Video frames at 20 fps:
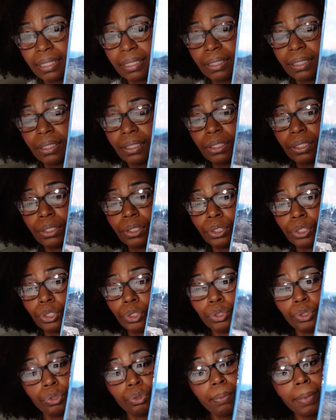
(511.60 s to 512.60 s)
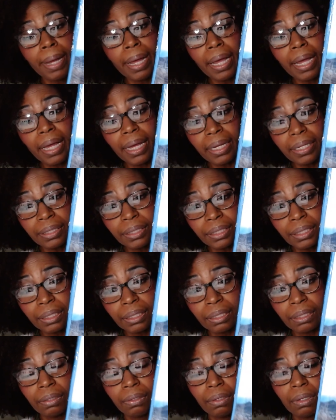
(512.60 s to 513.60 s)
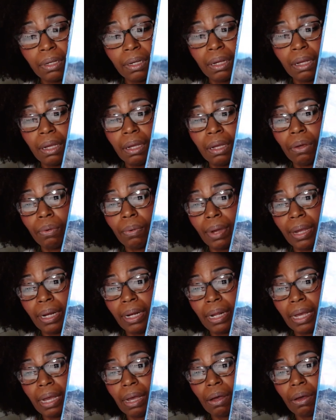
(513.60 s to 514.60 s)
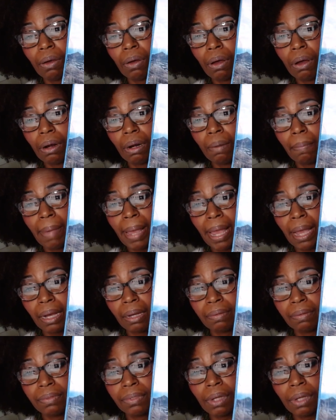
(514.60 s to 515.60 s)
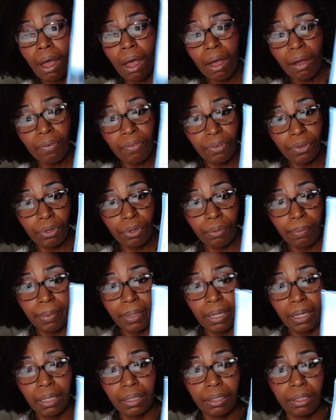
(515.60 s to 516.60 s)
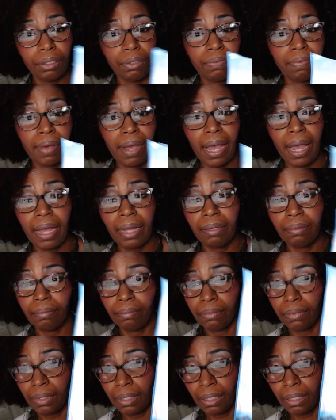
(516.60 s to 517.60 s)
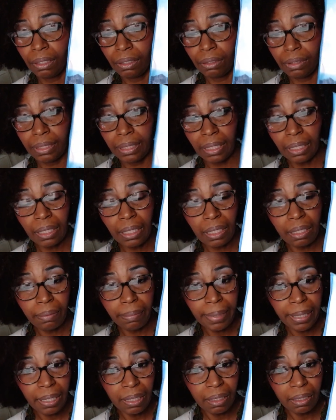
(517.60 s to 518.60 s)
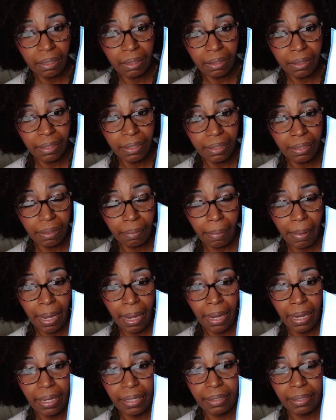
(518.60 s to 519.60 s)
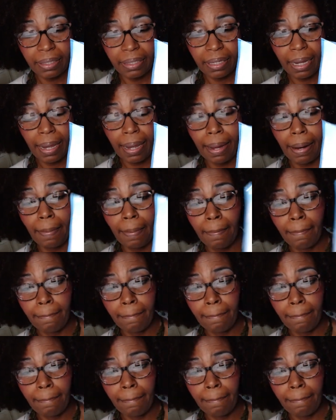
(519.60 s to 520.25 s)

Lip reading: is too much right now on a bag of dog food because you've got utility bills to pay instead,